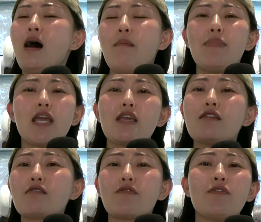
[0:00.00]

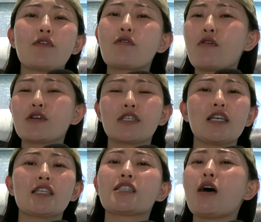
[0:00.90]
beautiful,
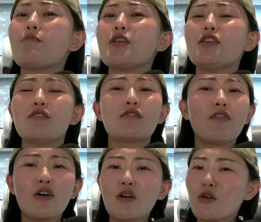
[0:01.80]
gorgeous
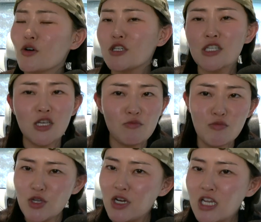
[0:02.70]

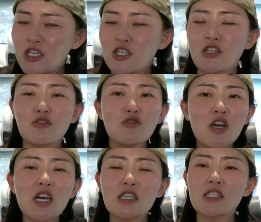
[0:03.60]
communication. Look
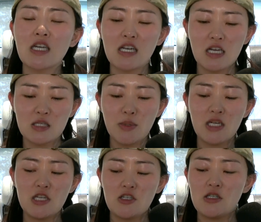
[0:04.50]
at us setting
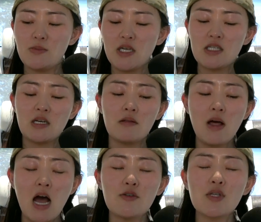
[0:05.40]
expectations because it
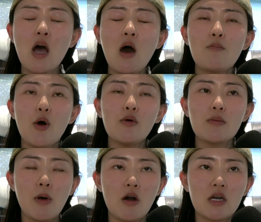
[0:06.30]
allows both
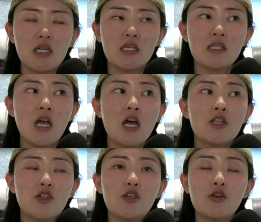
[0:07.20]
parties
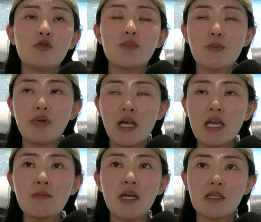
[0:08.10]
to be
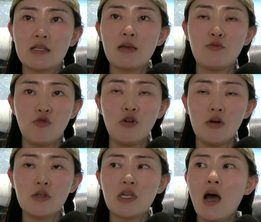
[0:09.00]
playing by the same
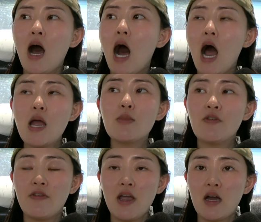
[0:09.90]
rules. I am a
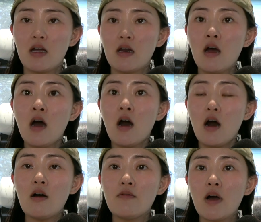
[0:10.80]
fan
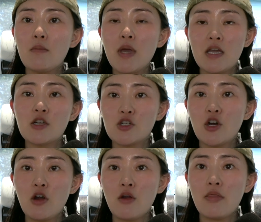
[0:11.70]
of making
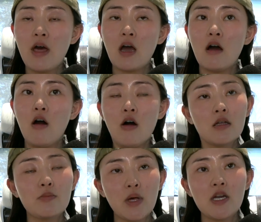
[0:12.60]
sure that all
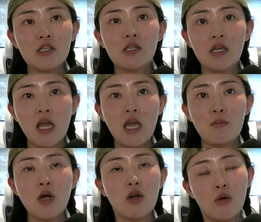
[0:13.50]
the players in the
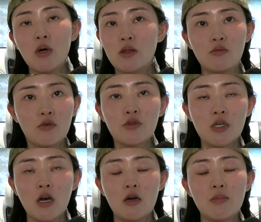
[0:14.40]
game know what the rules
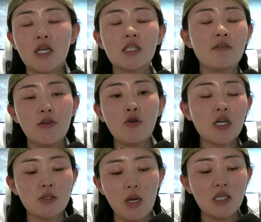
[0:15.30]
are, because if you are
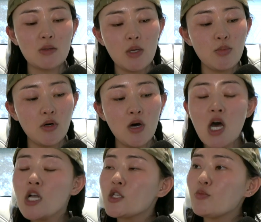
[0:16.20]
expecting people
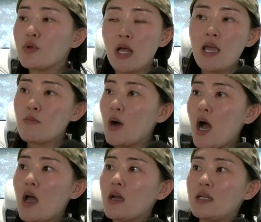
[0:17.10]
to play
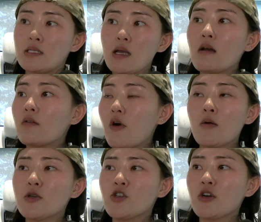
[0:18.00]
by a set of
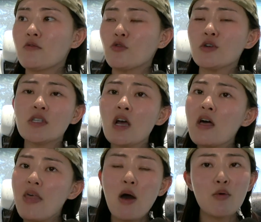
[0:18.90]
arbitrary rules,
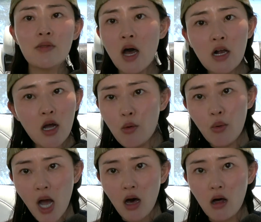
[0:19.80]
that will not go
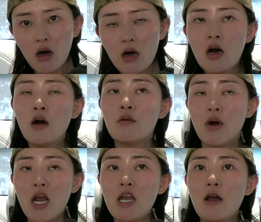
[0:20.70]
well,
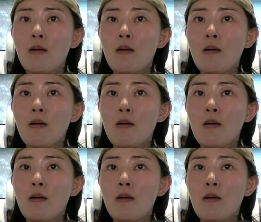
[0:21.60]
right?